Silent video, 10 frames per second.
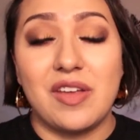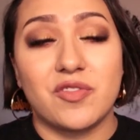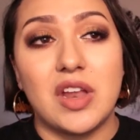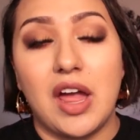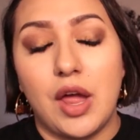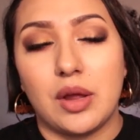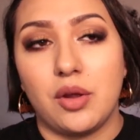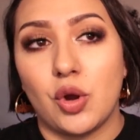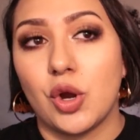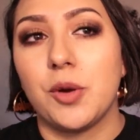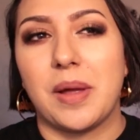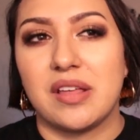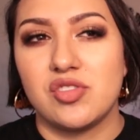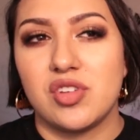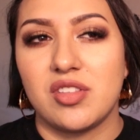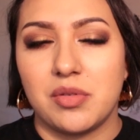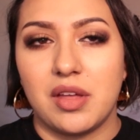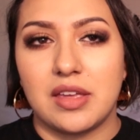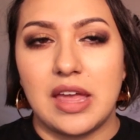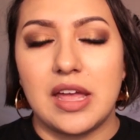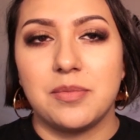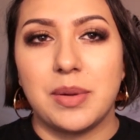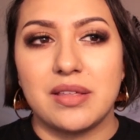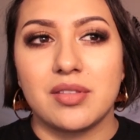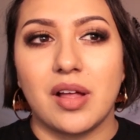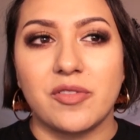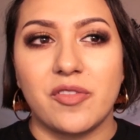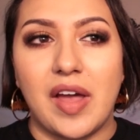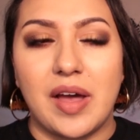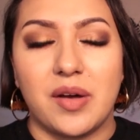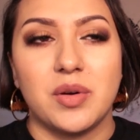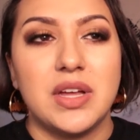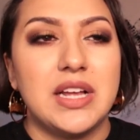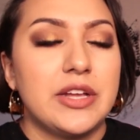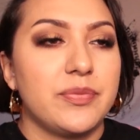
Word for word: if not her best, just again based off of how